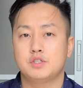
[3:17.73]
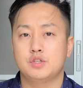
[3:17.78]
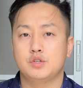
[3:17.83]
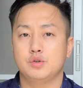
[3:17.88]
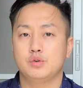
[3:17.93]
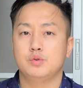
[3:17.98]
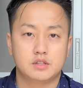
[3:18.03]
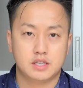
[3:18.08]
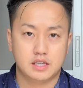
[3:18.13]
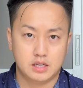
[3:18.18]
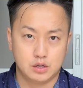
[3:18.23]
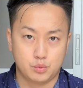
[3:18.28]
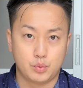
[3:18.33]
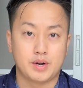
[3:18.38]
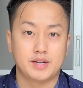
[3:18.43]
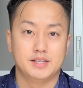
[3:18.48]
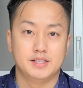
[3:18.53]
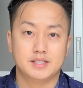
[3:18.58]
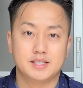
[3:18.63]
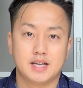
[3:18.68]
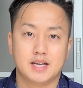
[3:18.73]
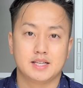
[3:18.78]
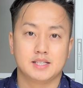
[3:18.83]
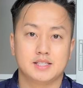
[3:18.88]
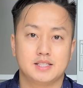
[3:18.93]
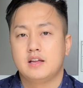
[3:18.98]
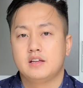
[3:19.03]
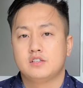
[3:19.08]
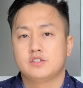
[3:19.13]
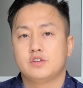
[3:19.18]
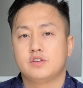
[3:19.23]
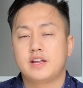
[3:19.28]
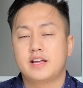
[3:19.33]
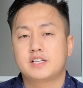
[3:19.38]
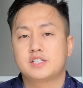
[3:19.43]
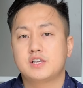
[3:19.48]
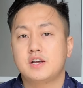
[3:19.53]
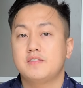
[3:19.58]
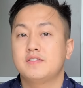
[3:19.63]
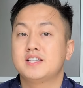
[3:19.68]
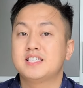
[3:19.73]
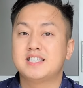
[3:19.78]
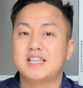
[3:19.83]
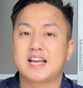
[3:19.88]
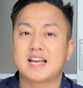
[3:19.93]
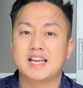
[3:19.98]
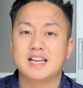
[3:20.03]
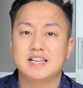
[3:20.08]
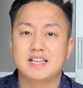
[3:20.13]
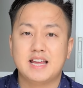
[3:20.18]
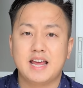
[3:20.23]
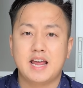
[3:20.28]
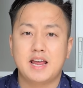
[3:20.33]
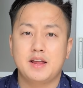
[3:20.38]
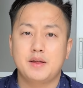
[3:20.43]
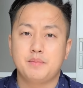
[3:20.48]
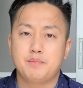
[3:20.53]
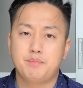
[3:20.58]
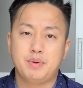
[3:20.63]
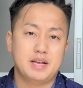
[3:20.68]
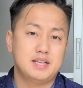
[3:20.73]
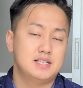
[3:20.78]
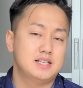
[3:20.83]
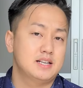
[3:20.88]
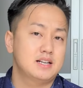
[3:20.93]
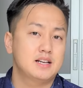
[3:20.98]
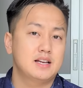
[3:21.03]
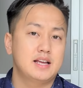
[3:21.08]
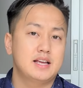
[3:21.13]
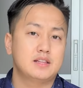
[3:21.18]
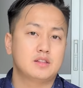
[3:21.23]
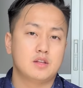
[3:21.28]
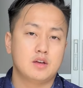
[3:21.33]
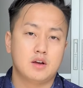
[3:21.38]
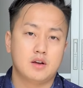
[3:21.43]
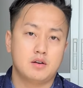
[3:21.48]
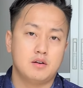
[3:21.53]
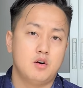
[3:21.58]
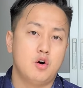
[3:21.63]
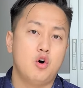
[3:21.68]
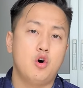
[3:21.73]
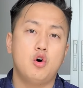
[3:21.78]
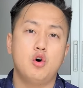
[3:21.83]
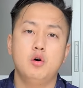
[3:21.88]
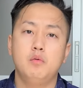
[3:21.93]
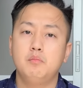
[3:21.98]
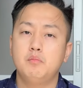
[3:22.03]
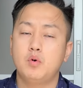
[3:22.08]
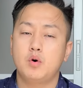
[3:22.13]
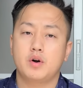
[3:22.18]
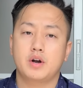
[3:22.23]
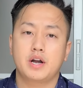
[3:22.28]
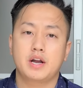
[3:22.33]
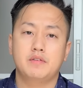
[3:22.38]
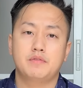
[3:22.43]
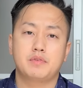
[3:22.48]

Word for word: to the written test. So next off, second day, basically the whole morning